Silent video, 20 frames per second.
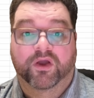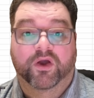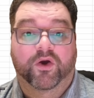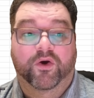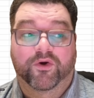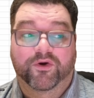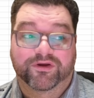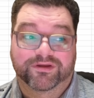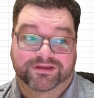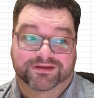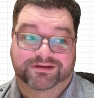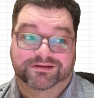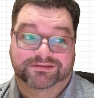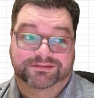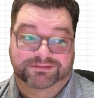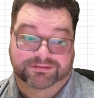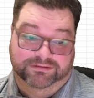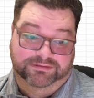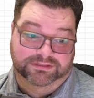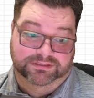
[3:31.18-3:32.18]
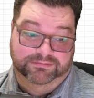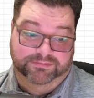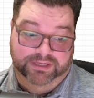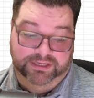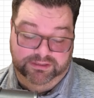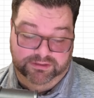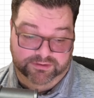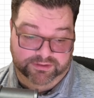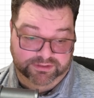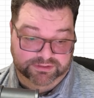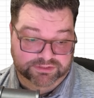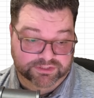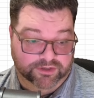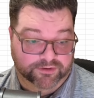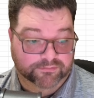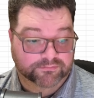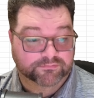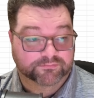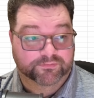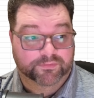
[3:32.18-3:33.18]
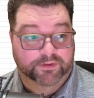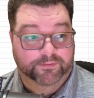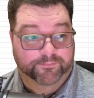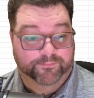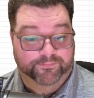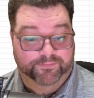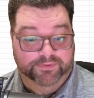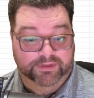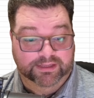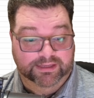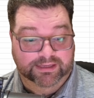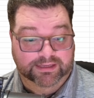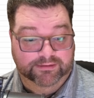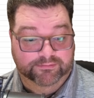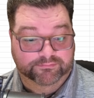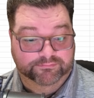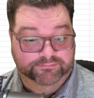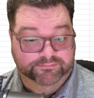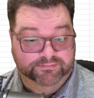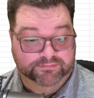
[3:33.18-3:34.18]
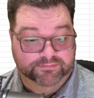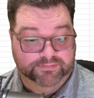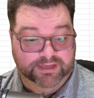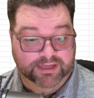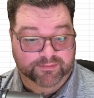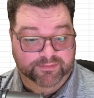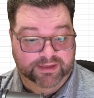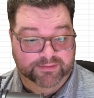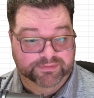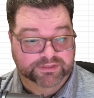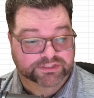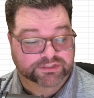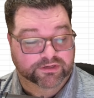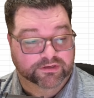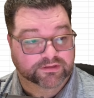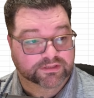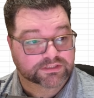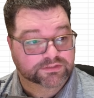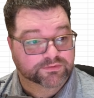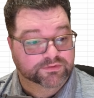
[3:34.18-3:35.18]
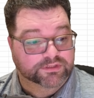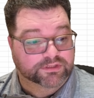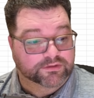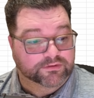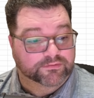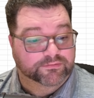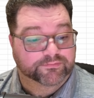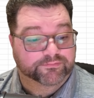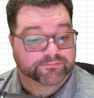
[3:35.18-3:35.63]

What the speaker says: or your consultant might do it. So I might be sharing this with you